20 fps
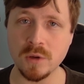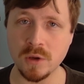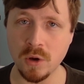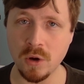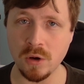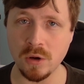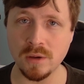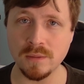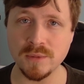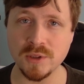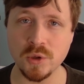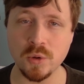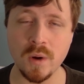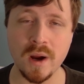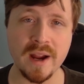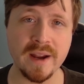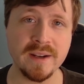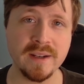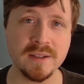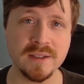golems who
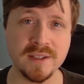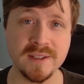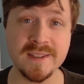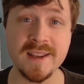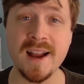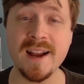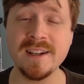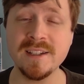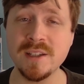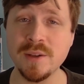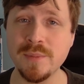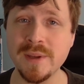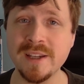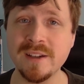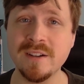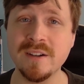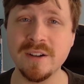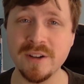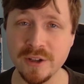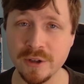I'd designed to be
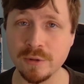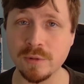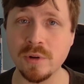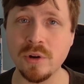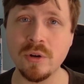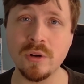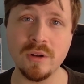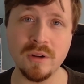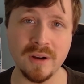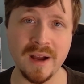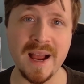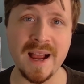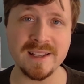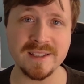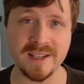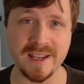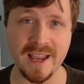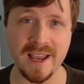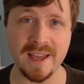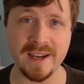literal
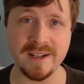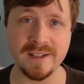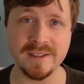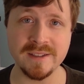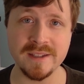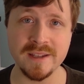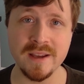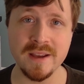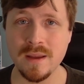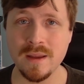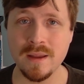glass cannons.